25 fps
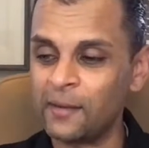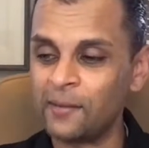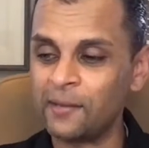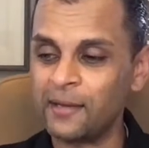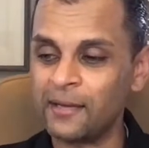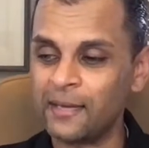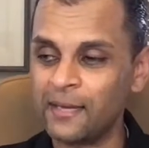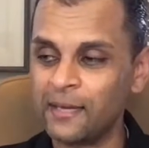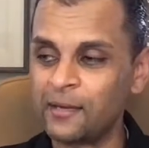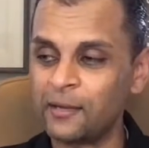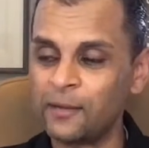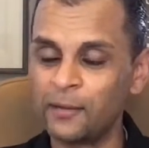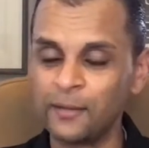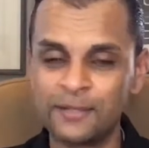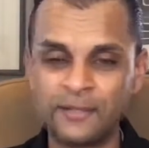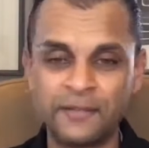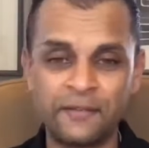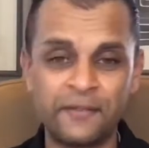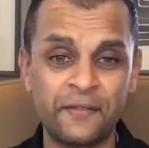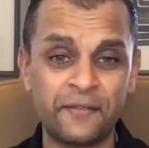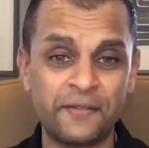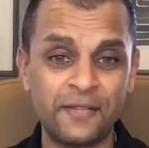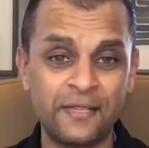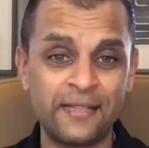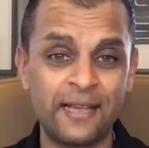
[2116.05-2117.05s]
get close to
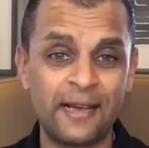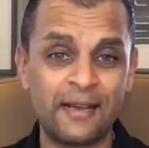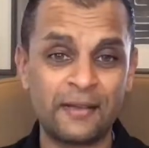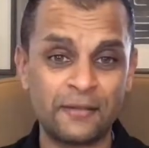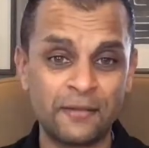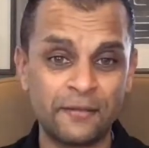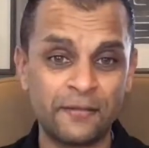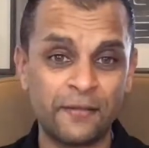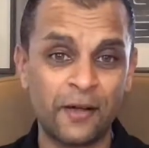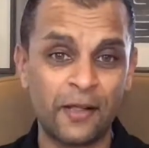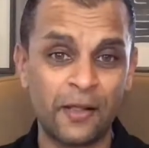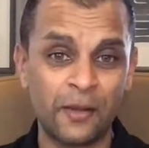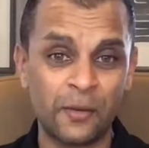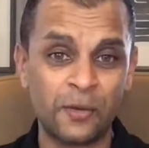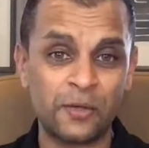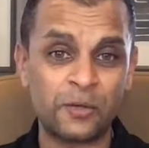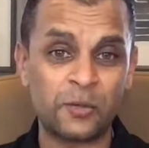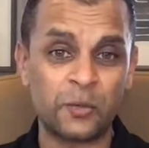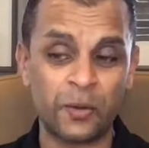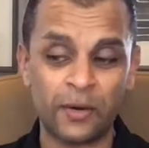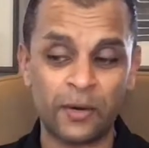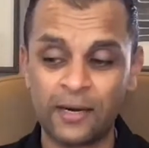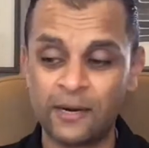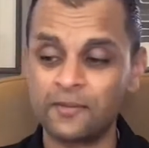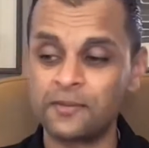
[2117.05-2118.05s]
50,000 followers,
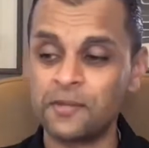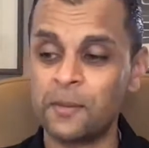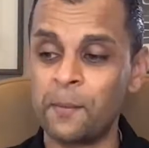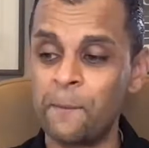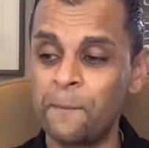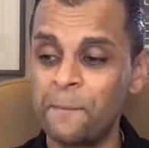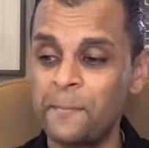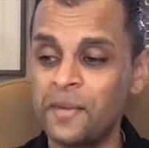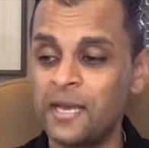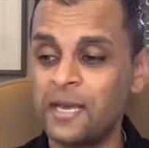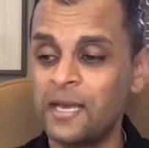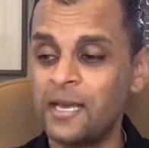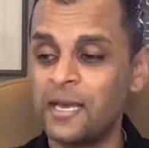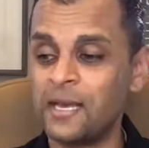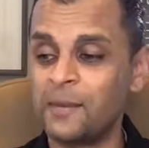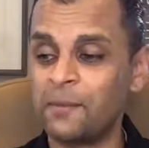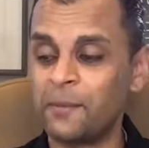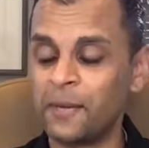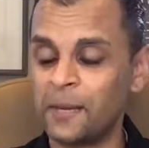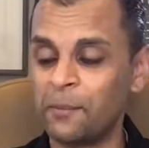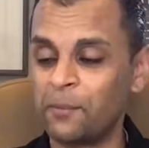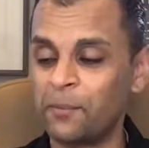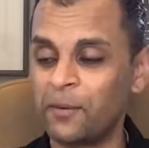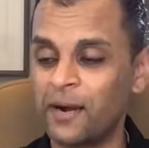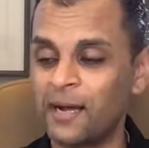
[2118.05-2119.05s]
we're going to have some
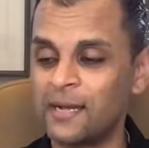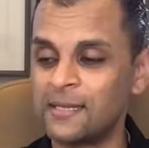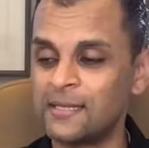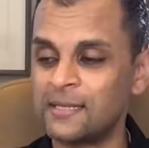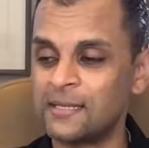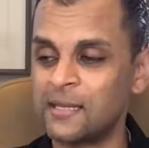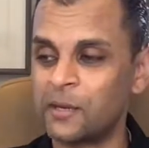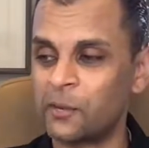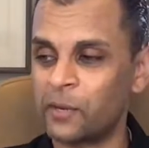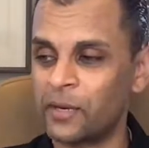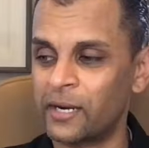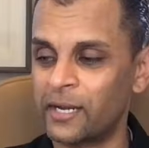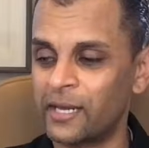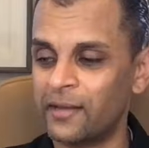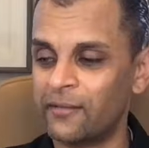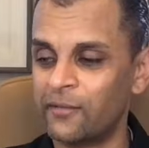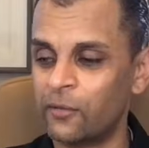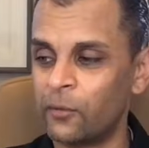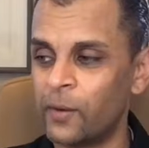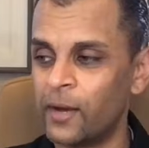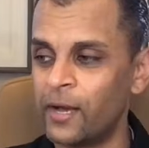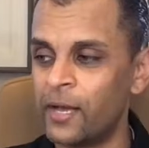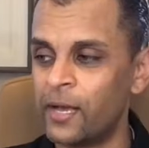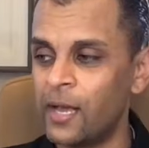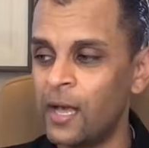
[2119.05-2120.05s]
big prizes that we're going to give
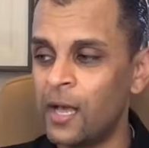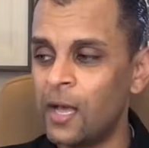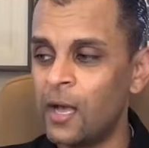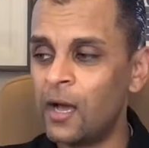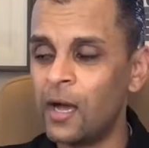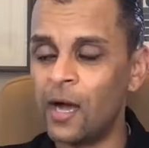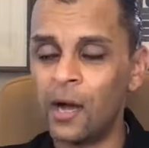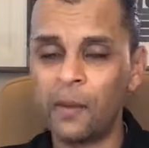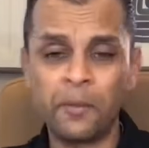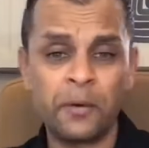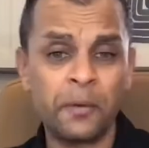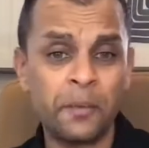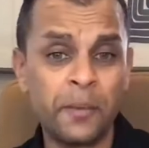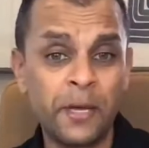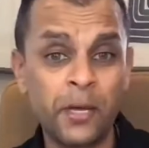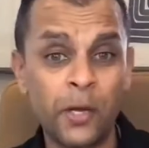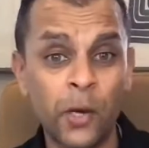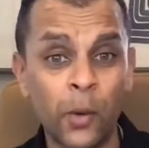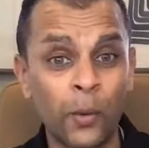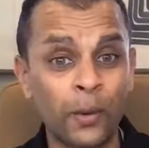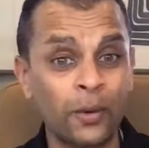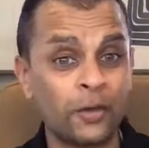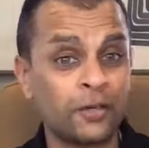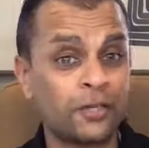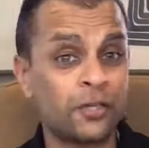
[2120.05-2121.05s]
away. I'm going to be
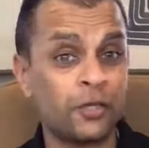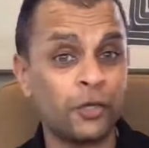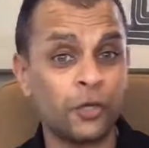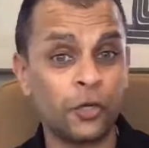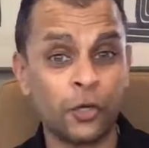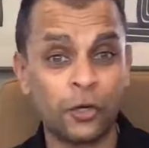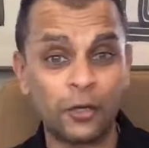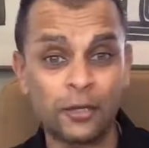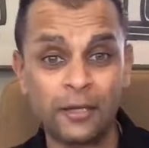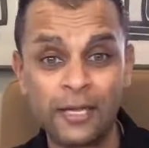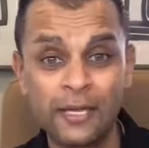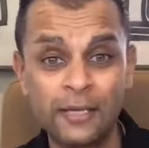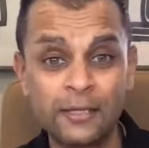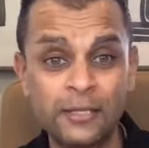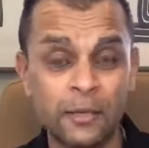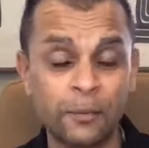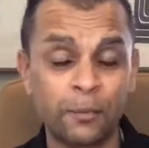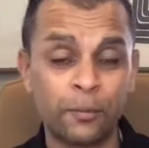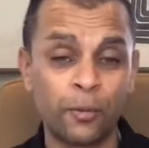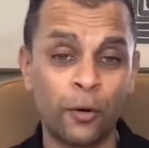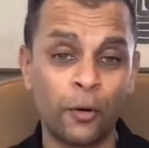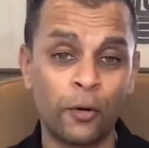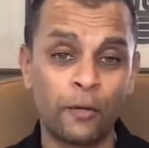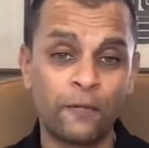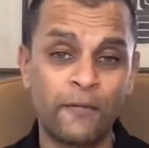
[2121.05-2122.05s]
going to your LinkedIn
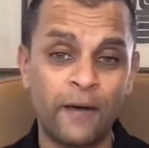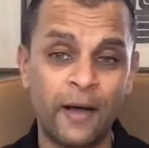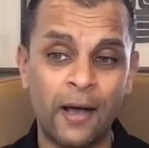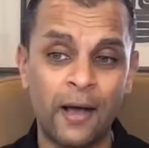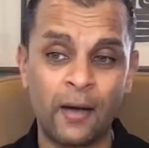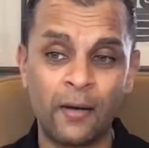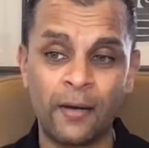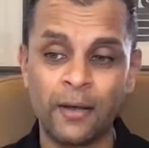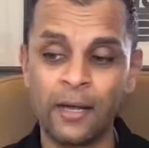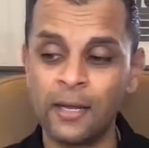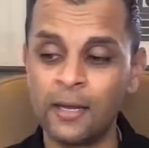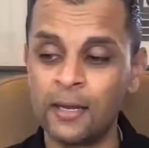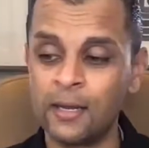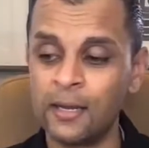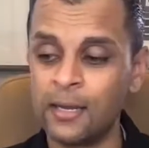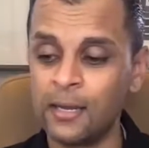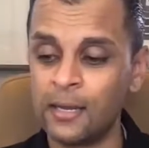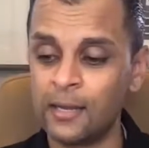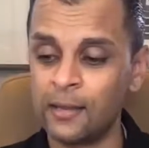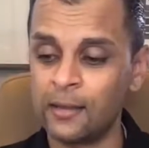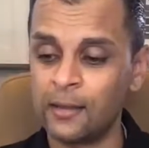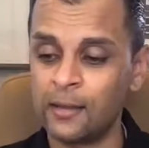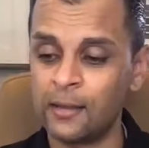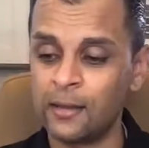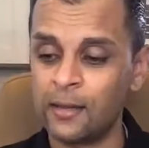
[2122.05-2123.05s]
profile and
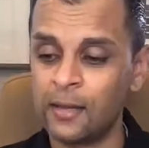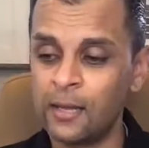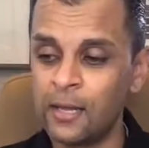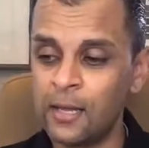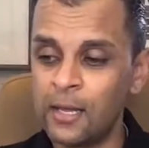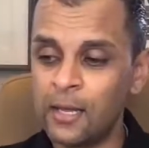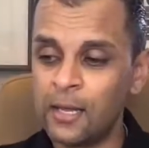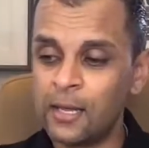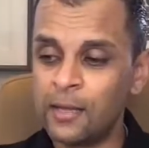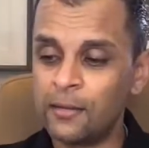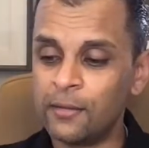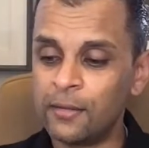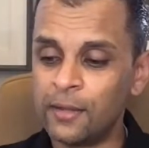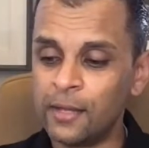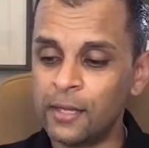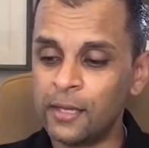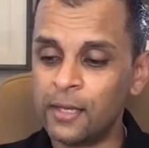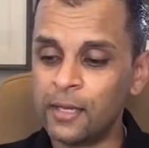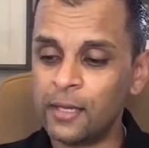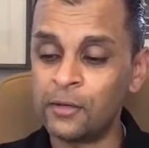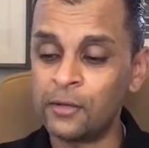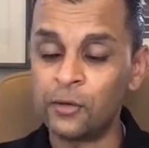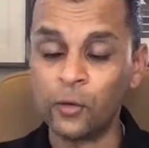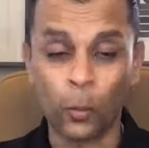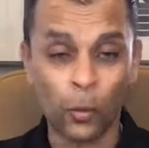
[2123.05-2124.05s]
hitting the
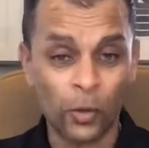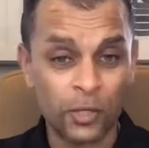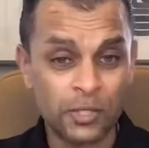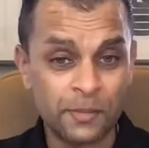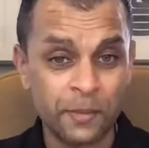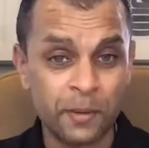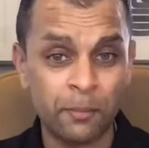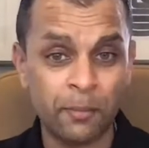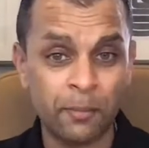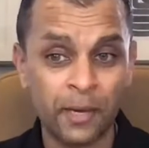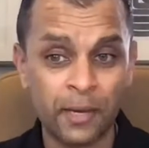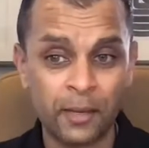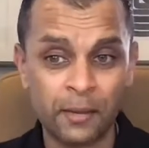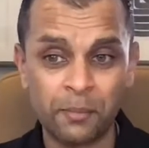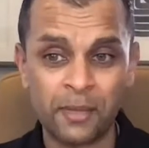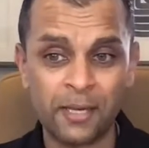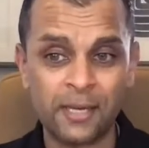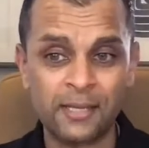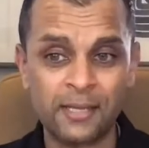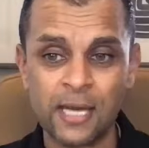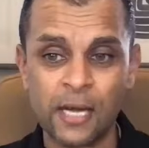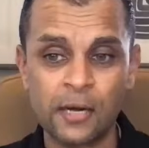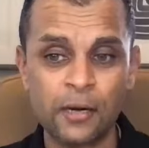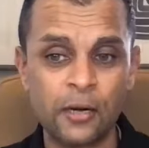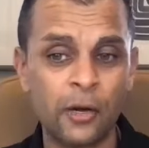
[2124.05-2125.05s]
endorsement button,
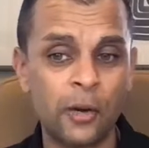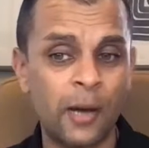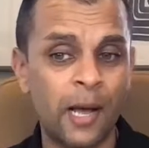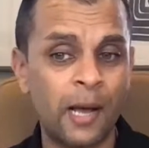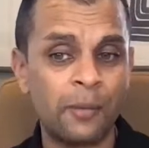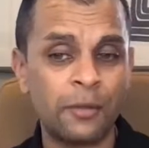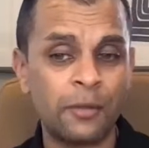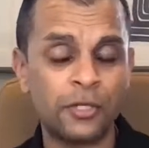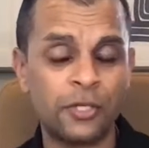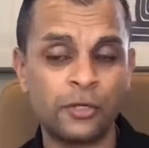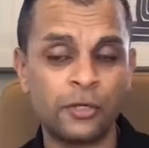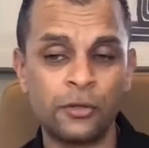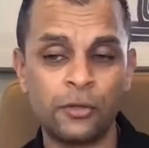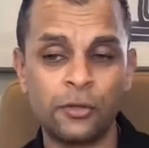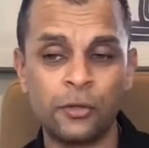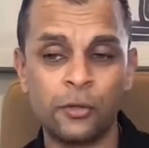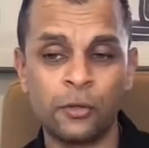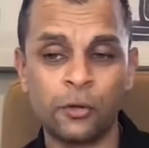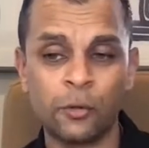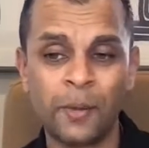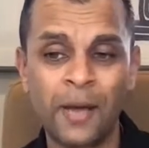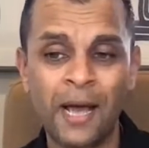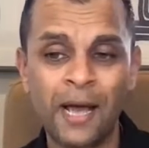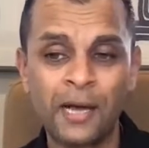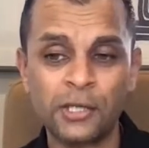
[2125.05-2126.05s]
because I know how much
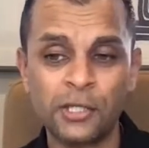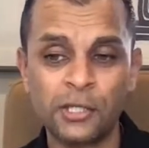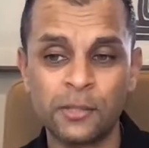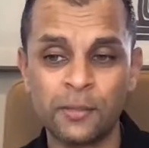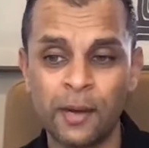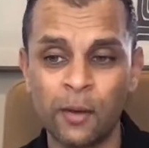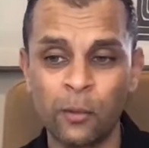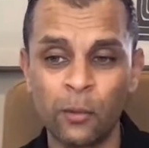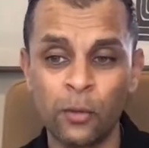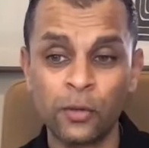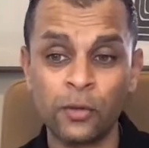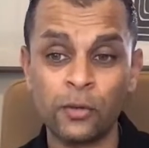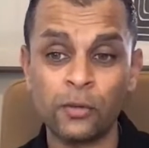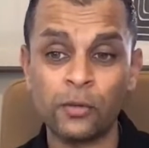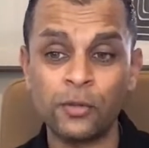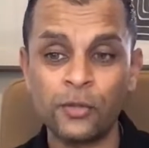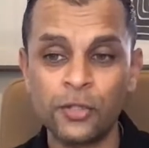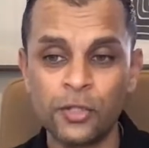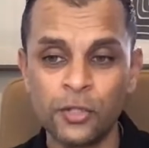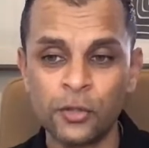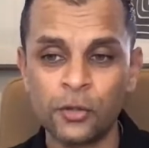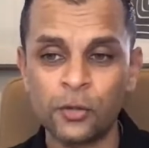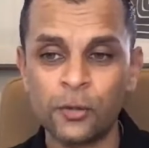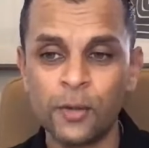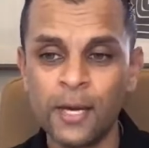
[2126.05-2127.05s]
you're passionate about what you
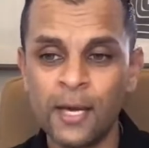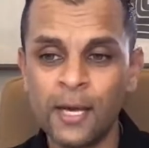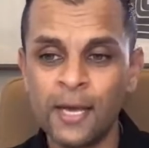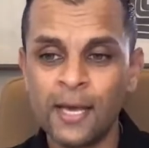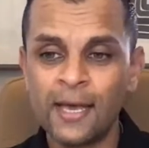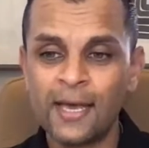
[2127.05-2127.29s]
do.